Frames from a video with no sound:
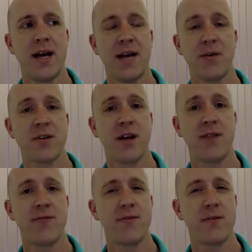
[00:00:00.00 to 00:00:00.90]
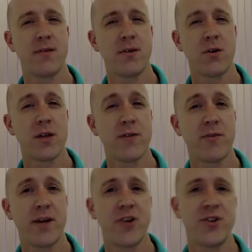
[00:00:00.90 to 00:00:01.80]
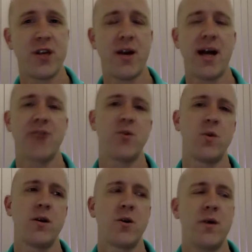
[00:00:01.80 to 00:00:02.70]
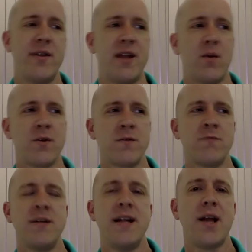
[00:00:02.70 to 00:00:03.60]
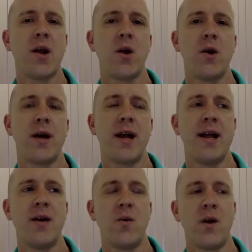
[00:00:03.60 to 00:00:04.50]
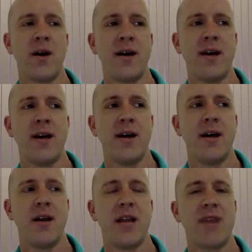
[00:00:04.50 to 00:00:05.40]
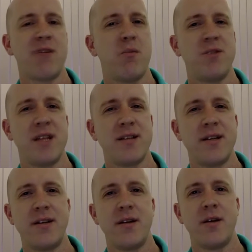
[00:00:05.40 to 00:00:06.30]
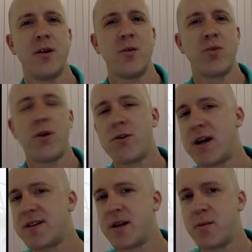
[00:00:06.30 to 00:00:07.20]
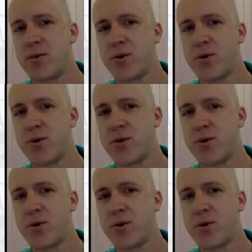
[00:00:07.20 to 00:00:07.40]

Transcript: And that was kind of all the information that you had to work with, and it wasn't really cl- clear why that represented progress and